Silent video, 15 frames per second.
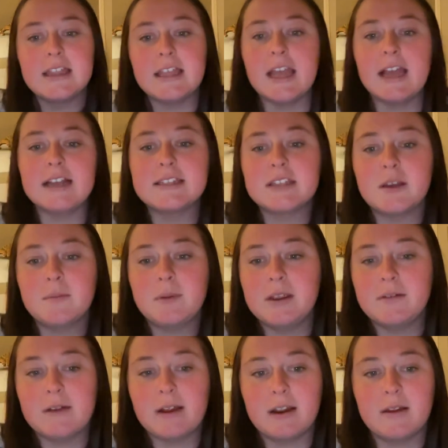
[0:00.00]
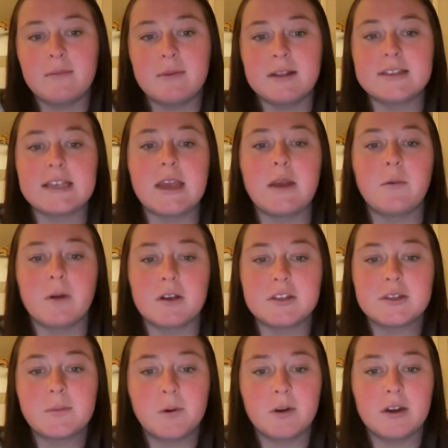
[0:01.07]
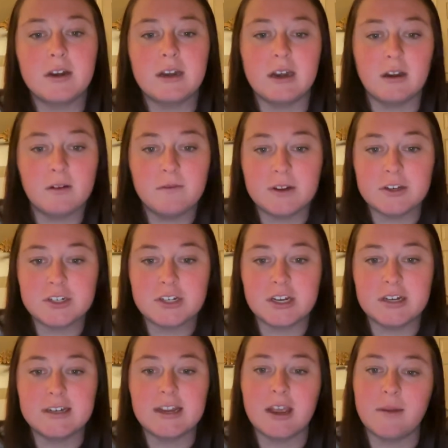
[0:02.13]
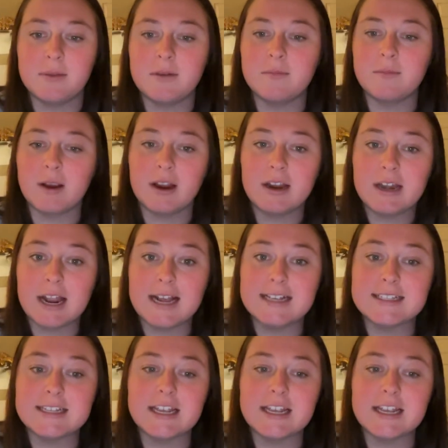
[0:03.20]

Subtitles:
the SLP recommends a well-supported intervention to help them recognize